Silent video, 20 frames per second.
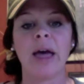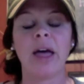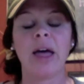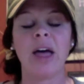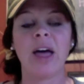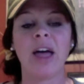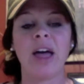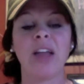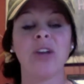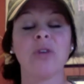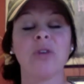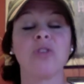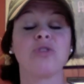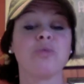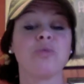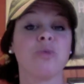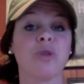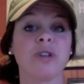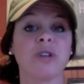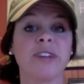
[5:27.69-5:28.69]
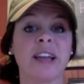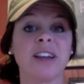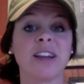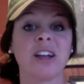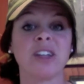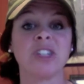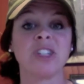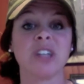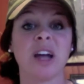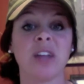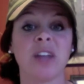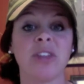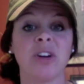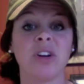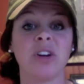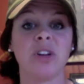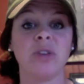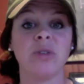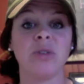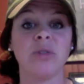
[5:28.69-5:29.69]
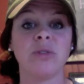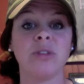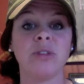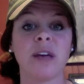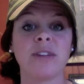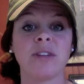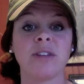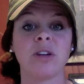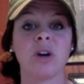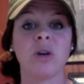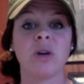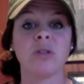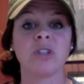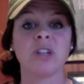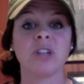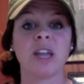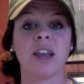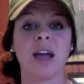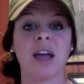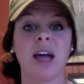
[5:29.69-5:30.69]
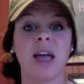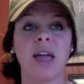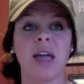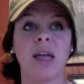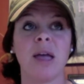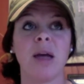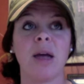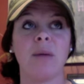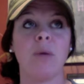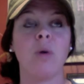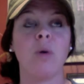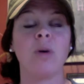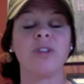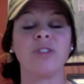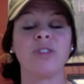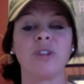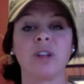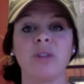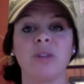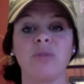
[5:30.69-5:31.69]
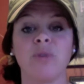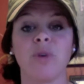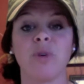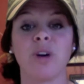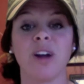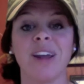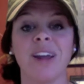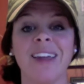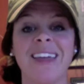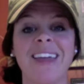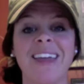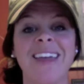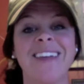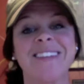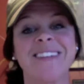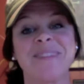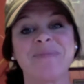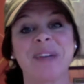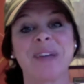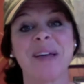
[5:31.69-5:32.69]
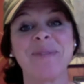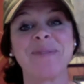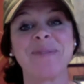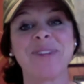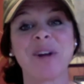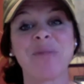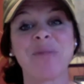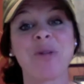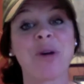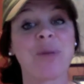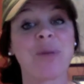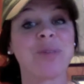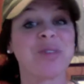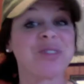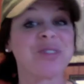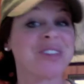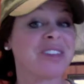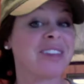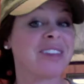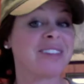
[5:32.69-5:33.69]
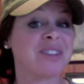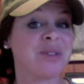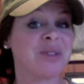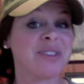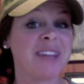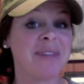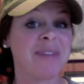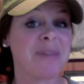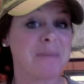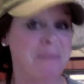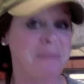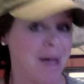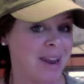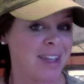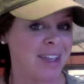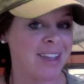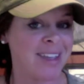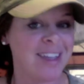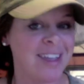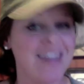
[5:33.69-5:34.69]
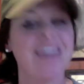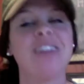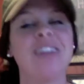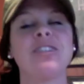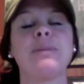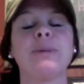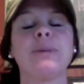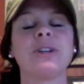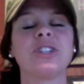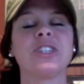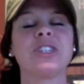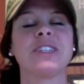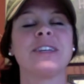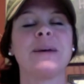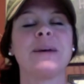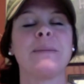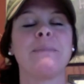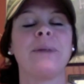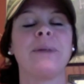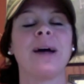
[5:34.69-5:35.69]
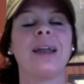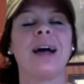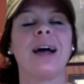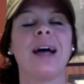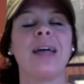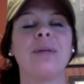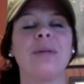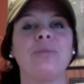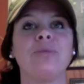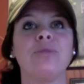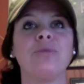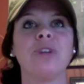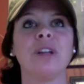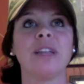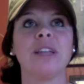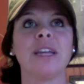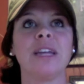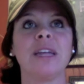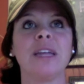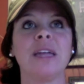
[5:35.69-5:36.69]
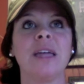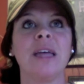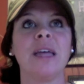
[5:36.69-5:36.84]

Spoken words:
I know there's more technology out there to use as a coach, and I am always looking for it. Sometimes our program doesn't always have the money to purchase it, but I am really